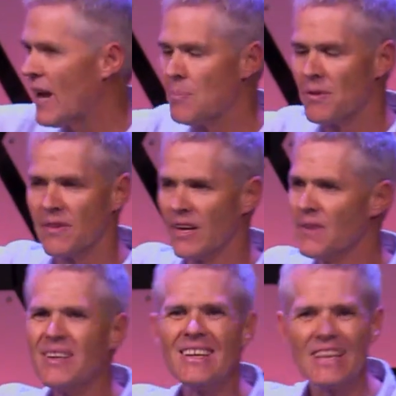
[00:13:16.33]
what happened there,
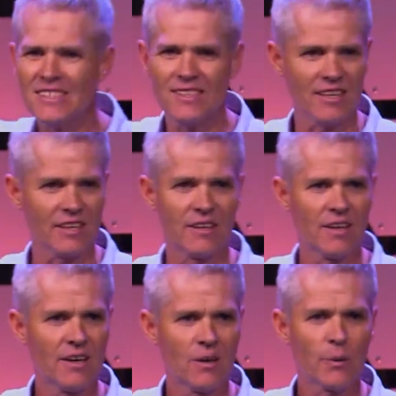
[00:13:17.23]
even yesterday.
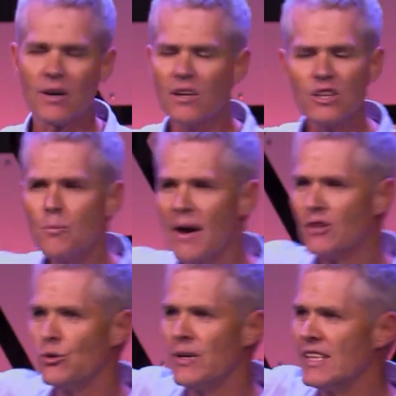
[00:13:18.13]
We can't go
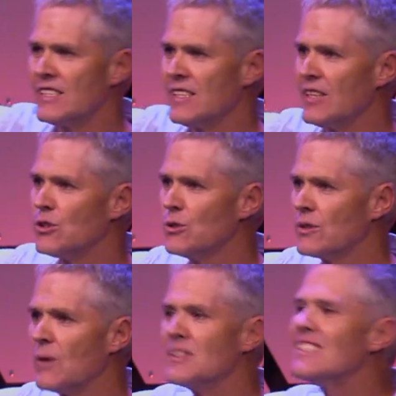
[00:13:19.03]
back to yesterday
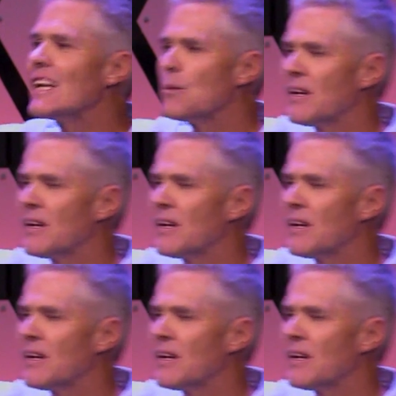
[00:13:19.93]
to go and set